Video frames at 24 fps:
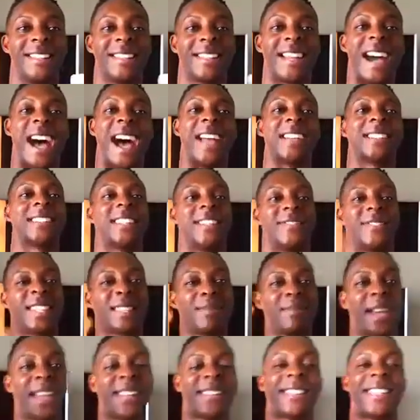Guys, if this
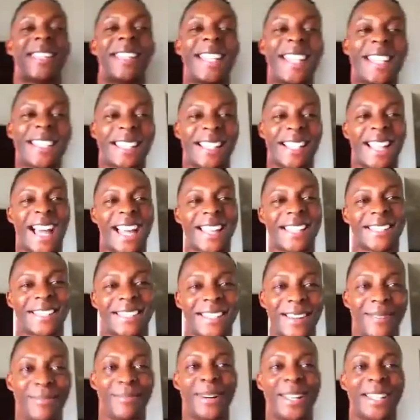makes sense, hit the like and
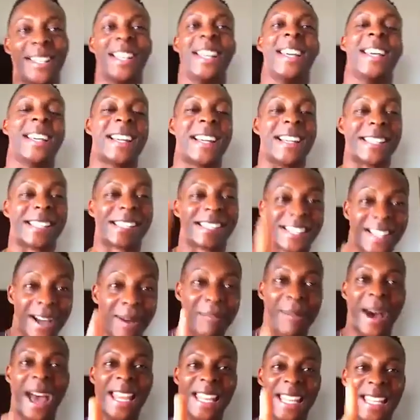share button because
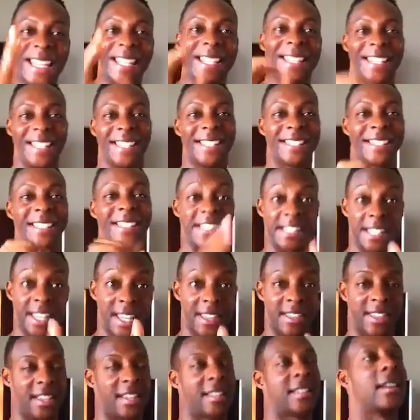somebody needs to see
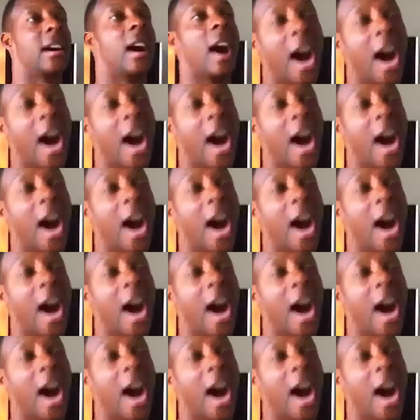this.